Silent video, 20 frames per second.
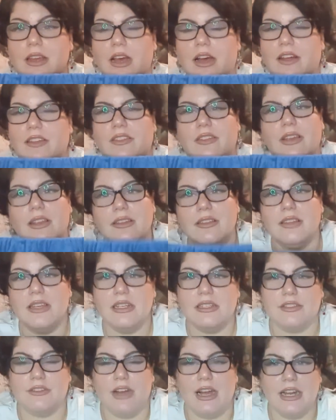I think
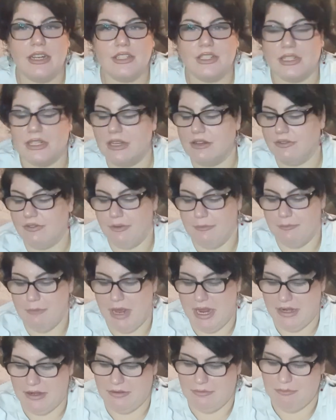these are actually for
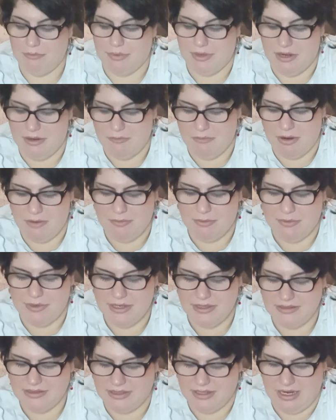men, but my
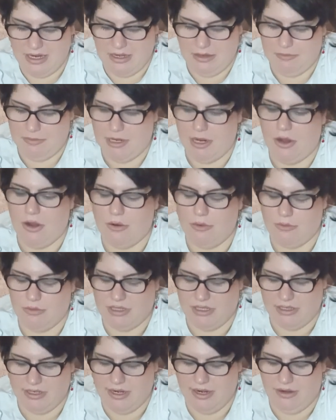boys are getting a bit
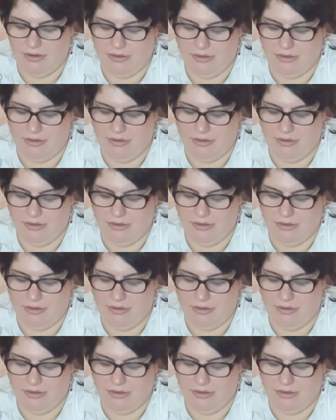older now.